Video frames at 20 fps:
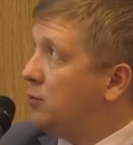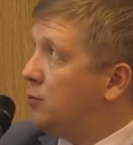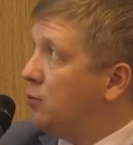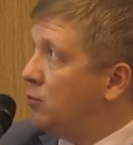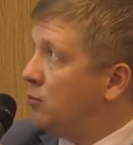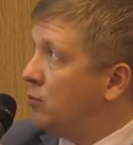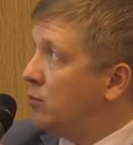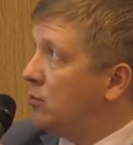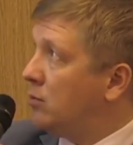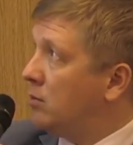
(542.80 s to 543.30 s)

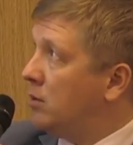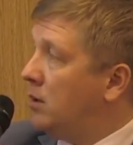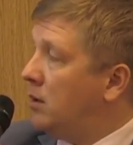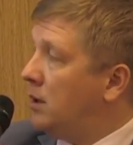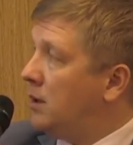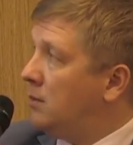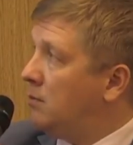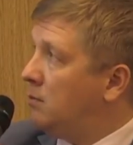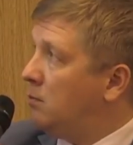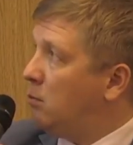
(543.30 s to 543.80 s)
Tribunal
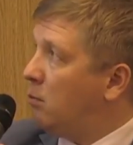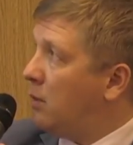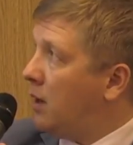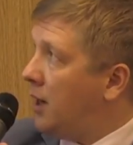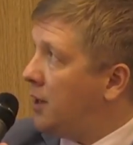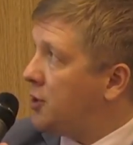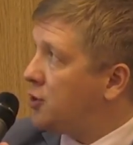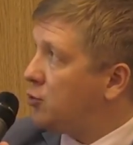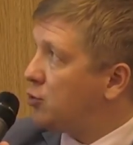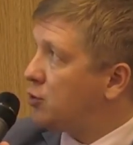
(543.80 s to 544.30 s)
in
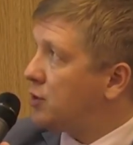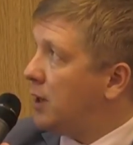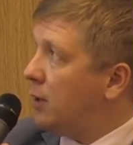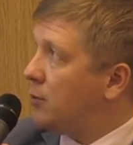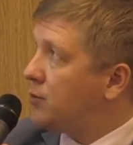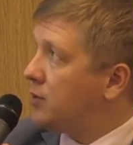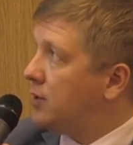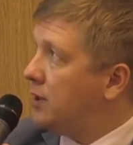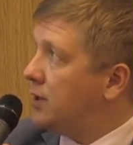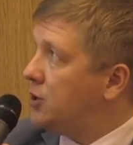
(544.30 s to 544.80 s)
March
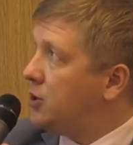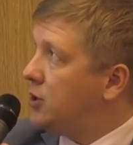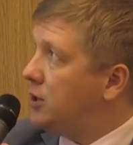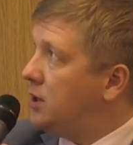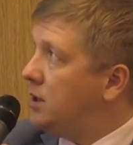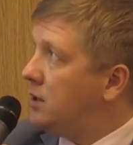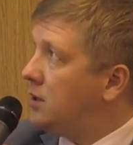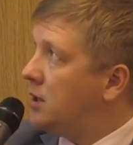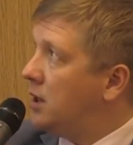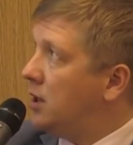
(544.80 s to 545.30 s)

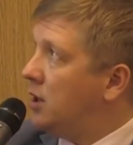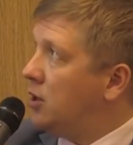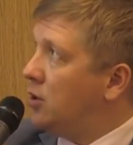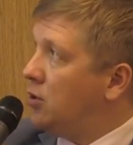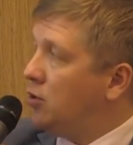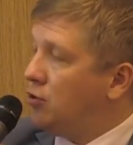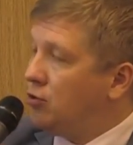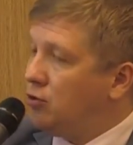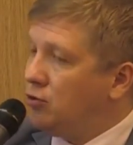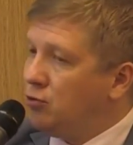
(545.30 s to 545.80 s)
2018
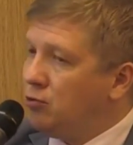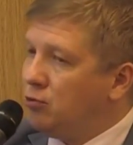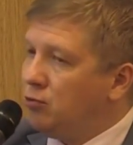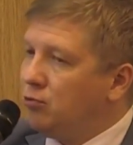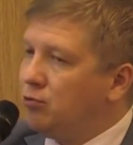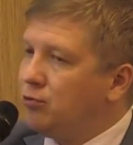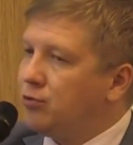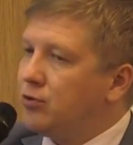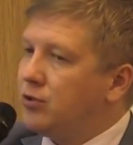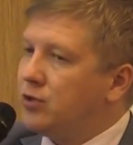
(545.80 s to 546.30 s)

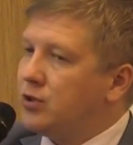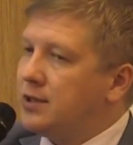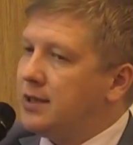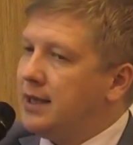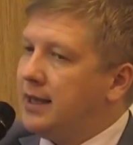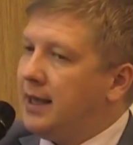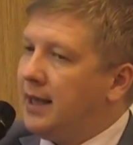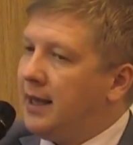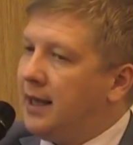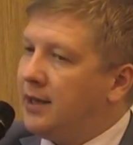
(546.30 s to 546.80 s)
ruled
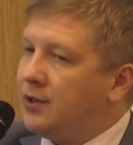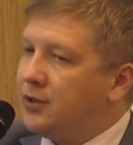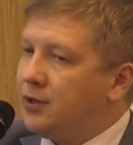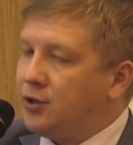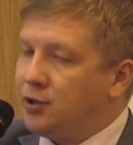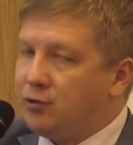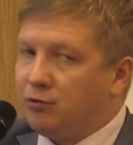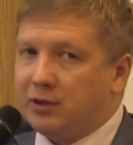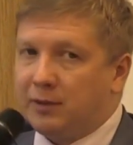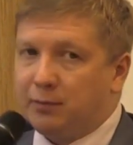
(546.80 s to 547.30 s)
that
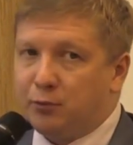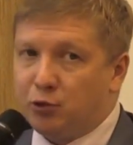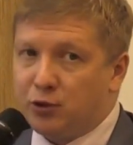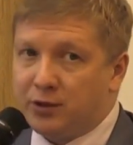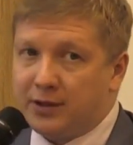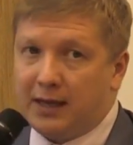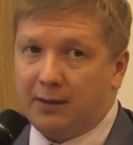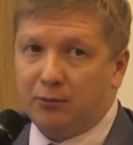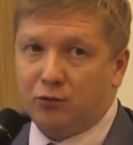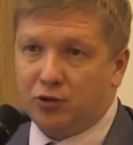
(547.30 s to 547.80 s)
it's not up to
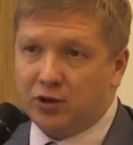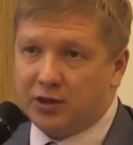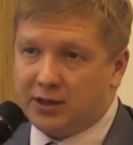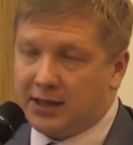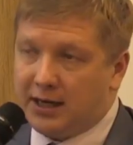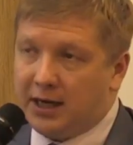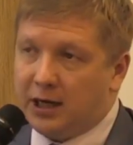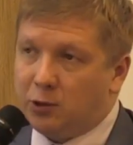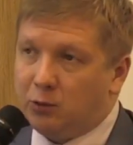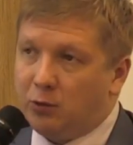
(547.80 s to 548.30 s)
them to
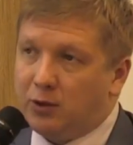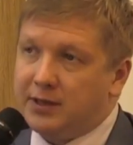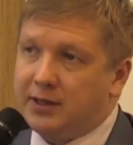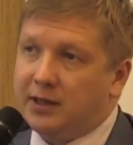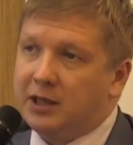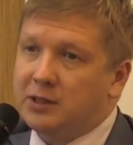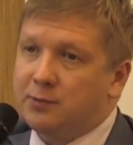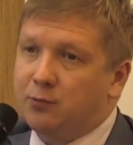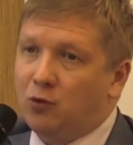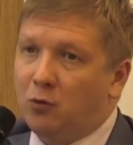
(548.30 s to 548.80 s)
decide whether
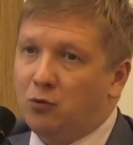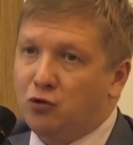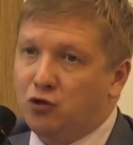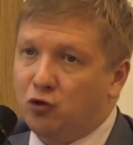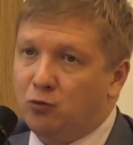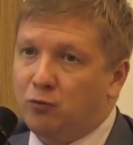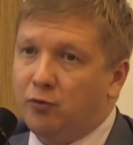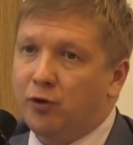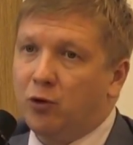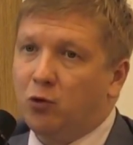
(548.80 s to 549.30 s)
Gazprom
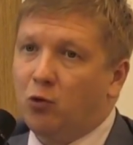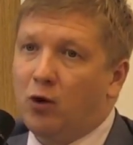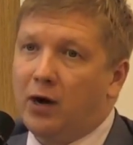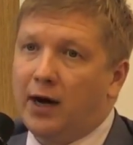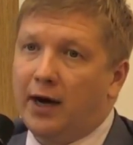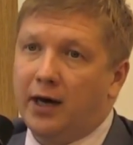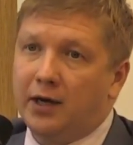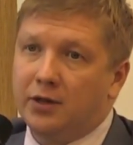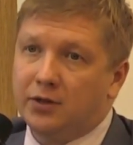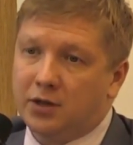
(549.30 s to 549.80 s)
should be
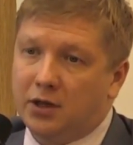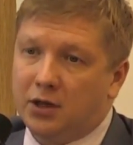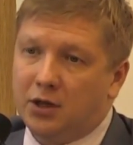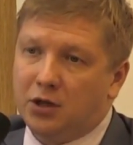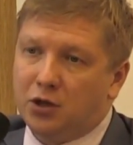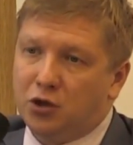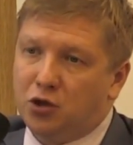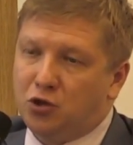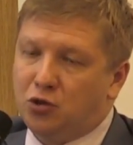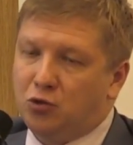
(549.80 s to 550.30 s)
required
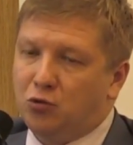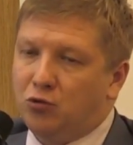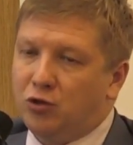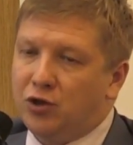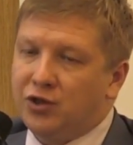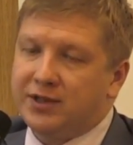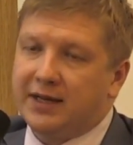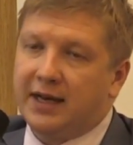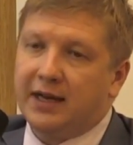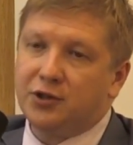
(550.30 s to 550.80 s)
to
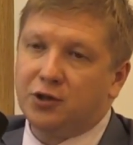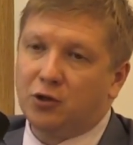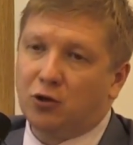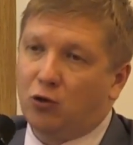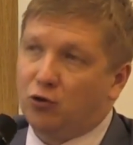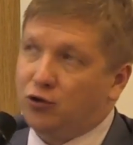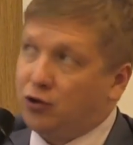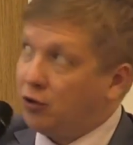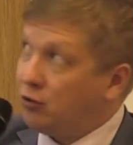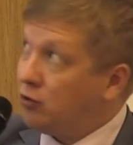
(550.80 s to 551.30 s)
re-sign the
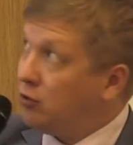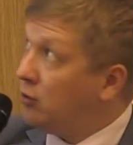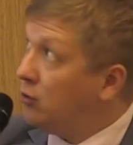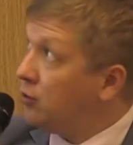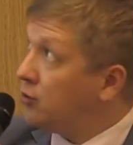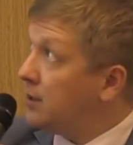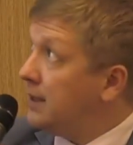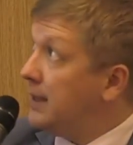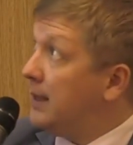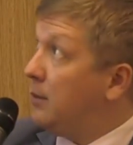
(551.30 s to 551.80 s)
contract or
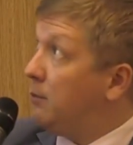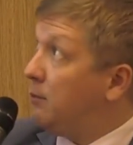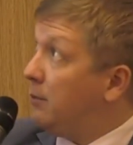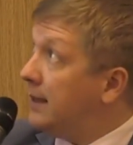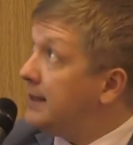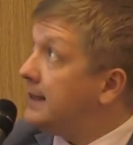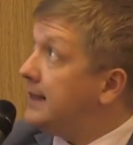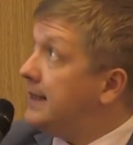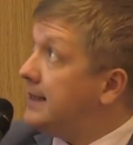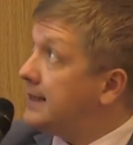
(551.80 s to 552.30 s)
not,
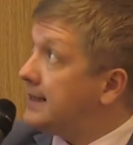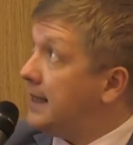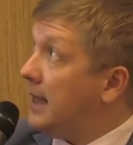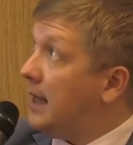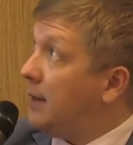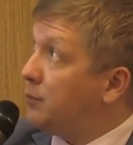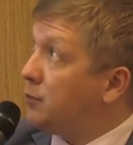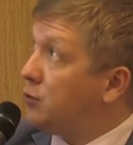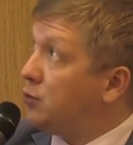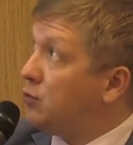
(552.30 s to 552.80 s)
but it's
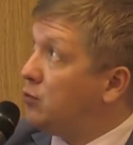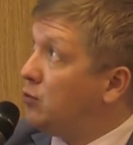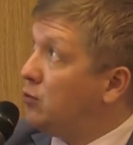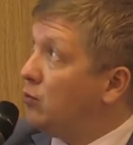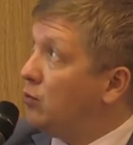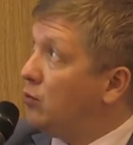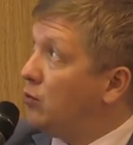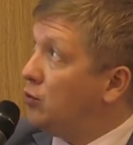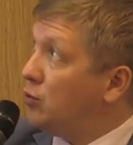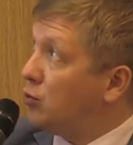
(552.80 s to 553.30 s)
up
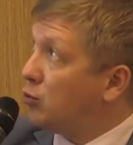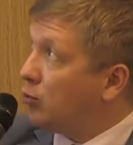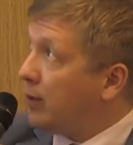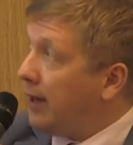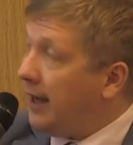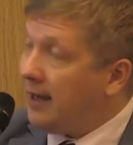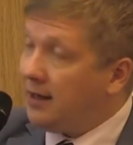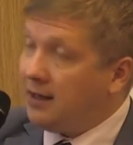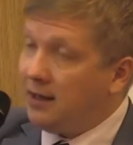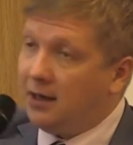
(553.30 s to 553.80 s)
to
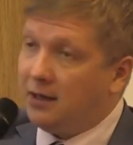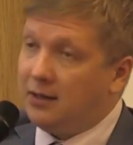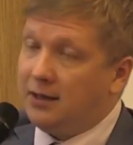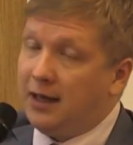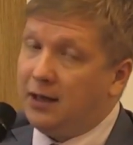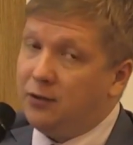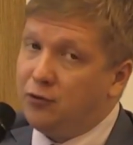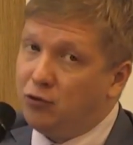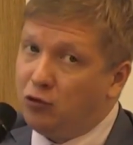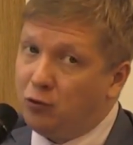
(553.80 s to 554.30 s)
Ukrainian
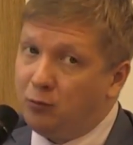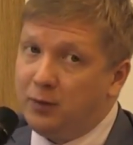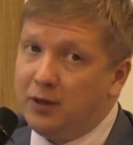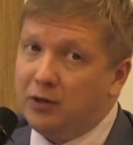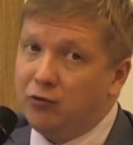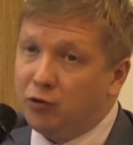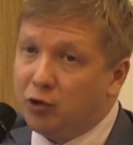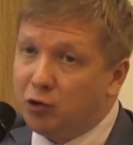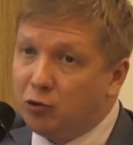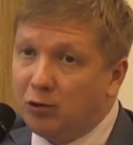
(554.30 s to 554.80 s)
and
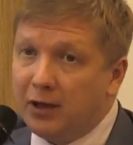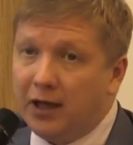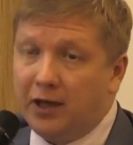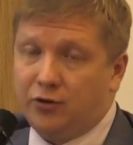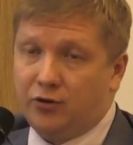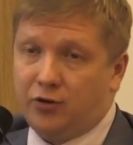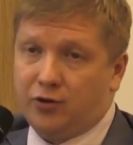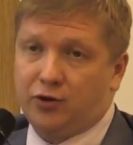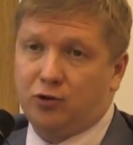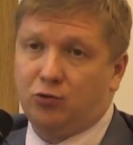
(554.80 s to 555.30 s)
European
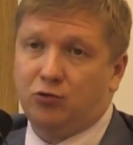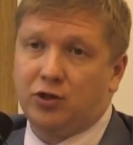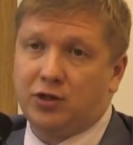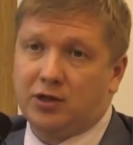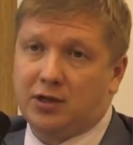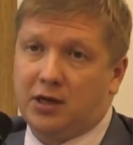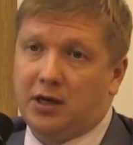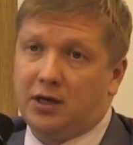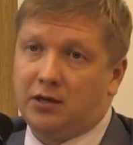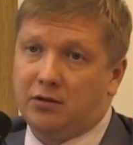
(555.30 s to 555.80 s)
regulators to
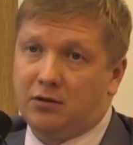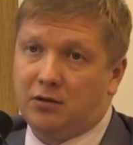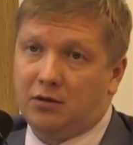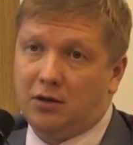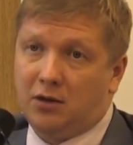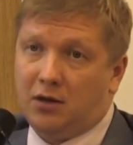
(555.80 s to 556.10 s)
decide.